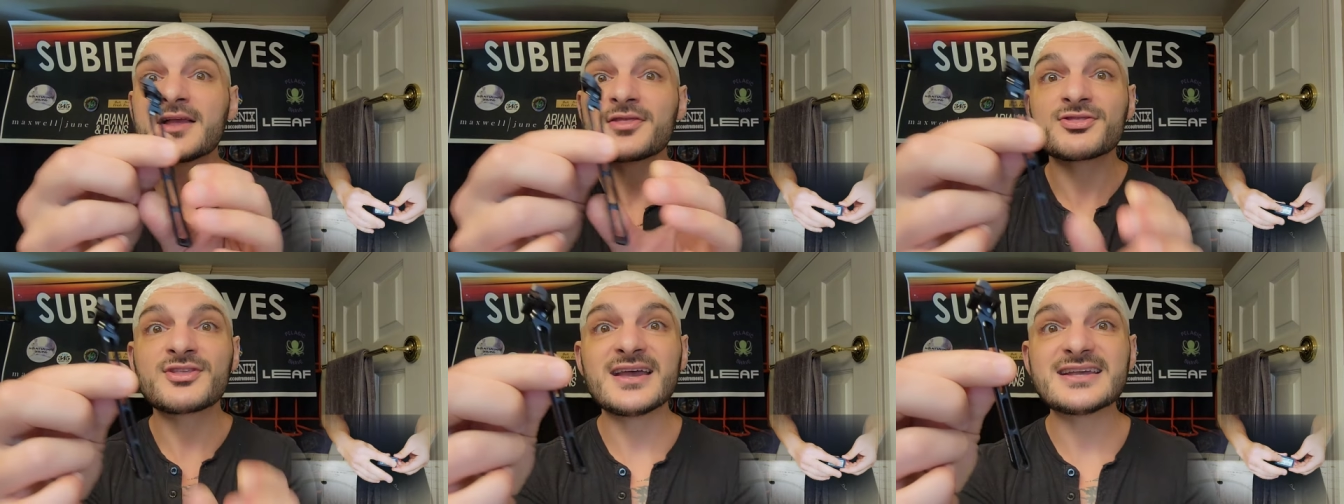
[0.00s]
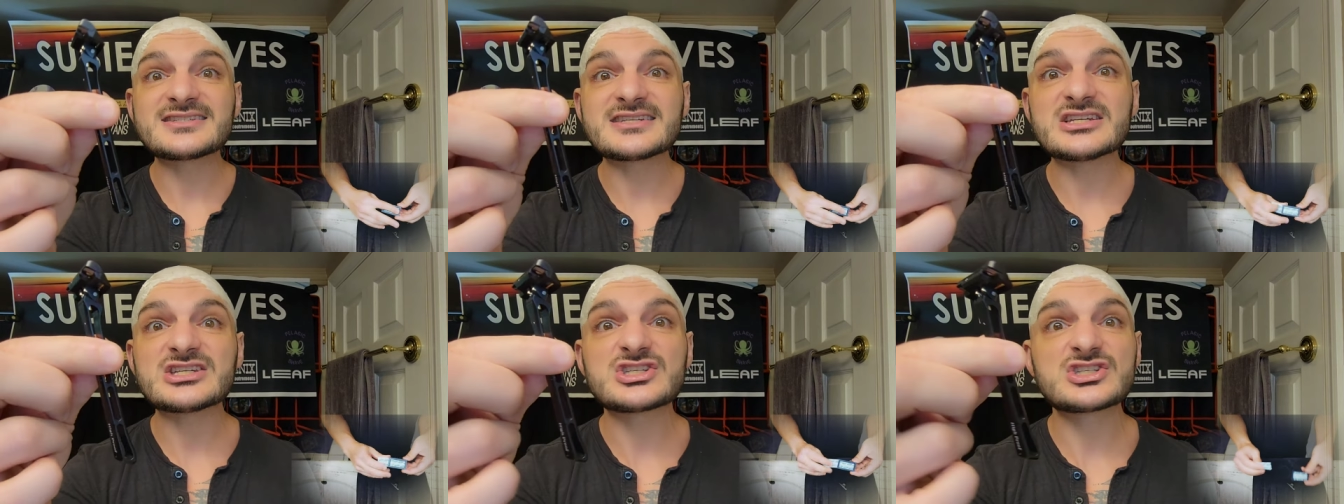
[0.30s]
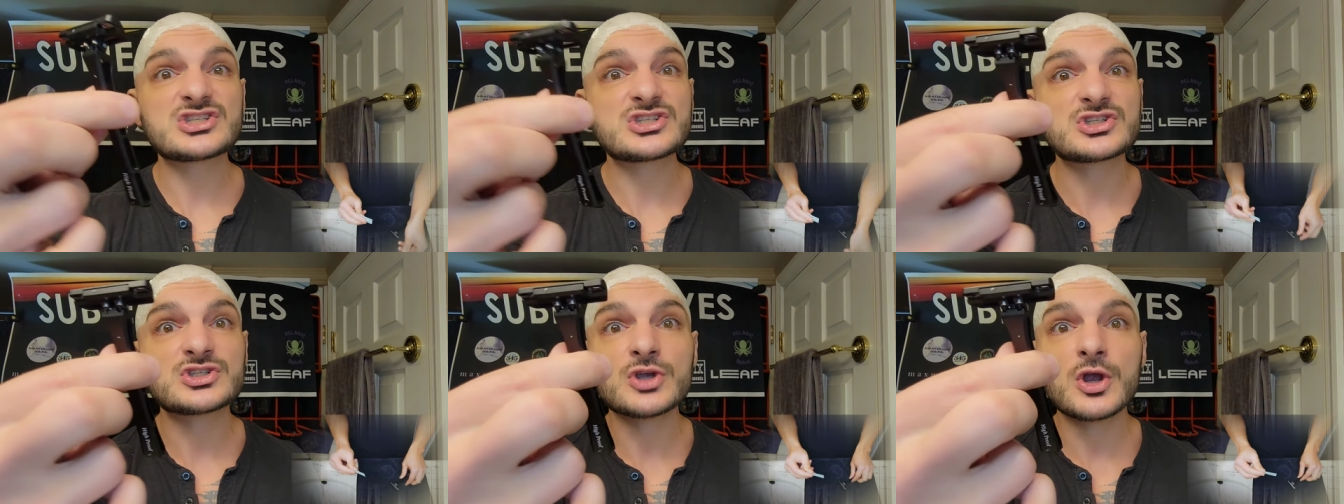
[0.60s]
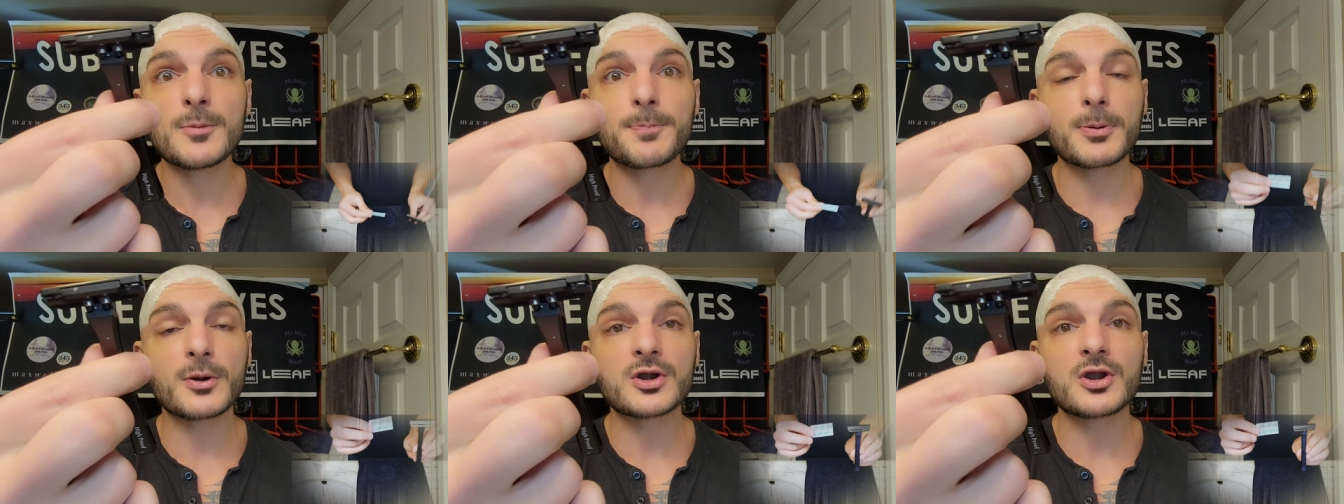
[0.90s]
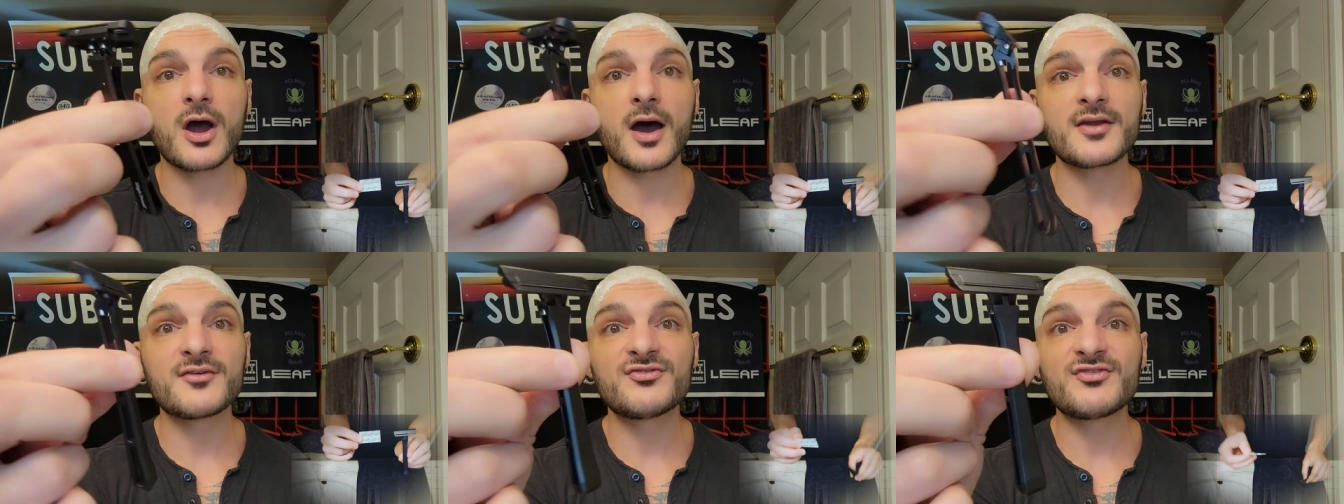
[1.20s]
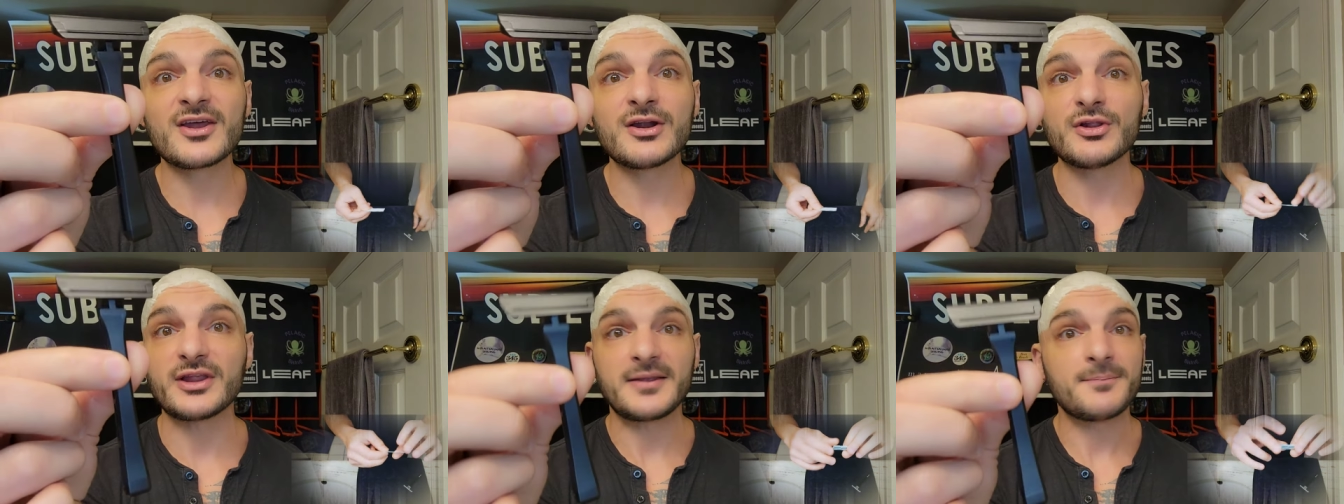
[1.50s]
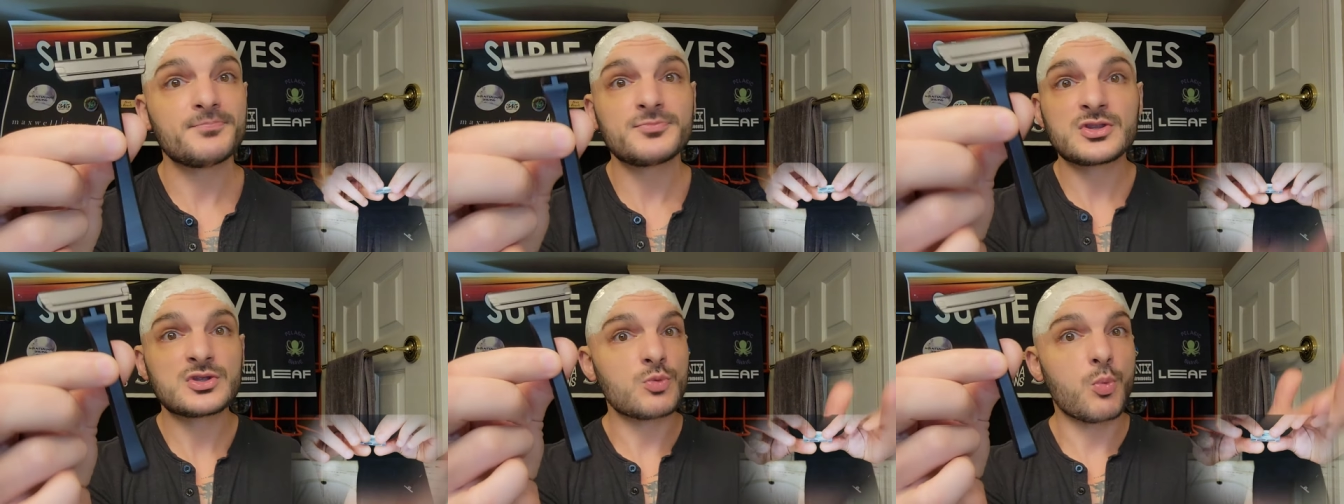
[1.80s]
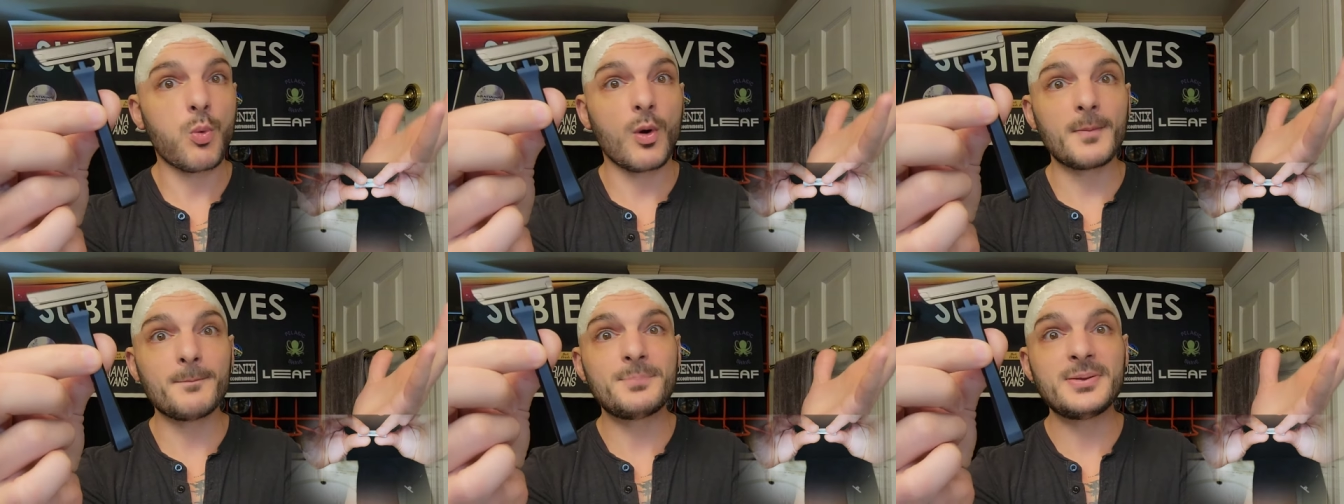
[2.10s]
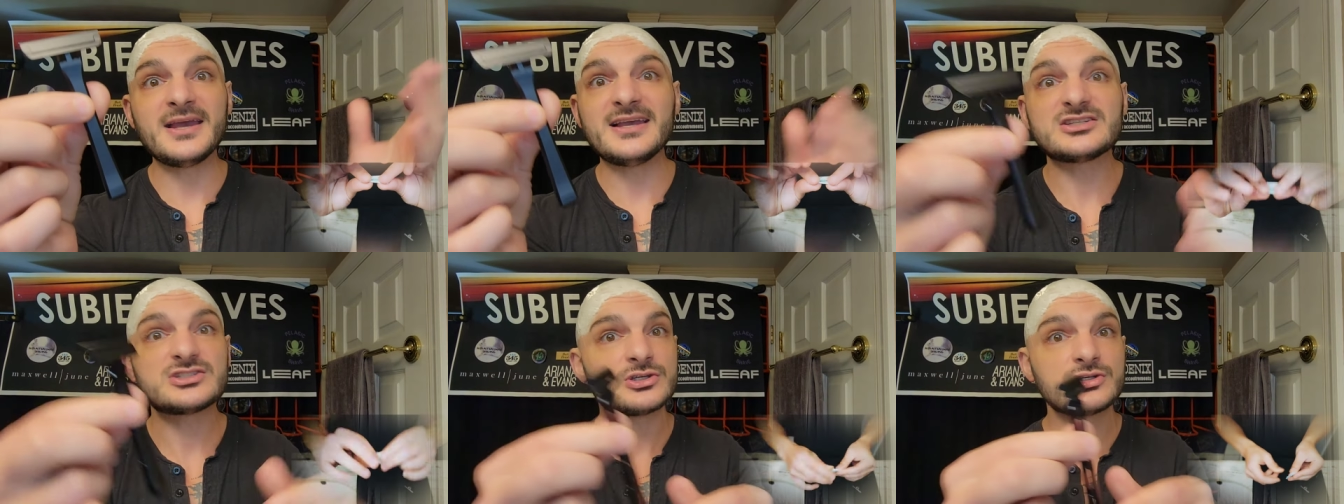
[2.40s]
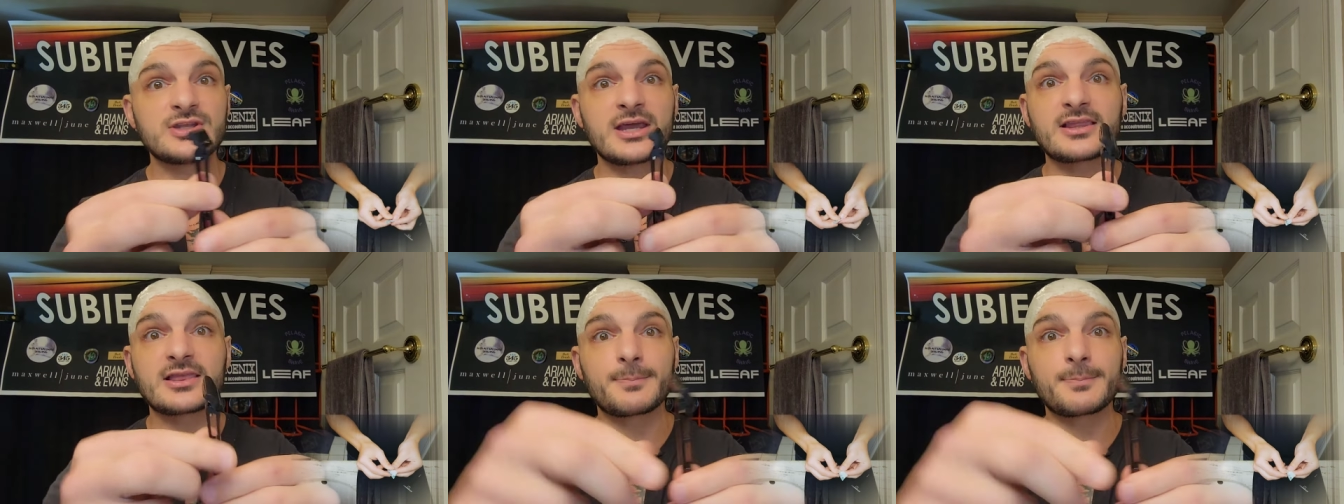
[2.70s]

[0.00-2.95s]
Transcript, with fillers: This is super non-fiddly. One piece, you take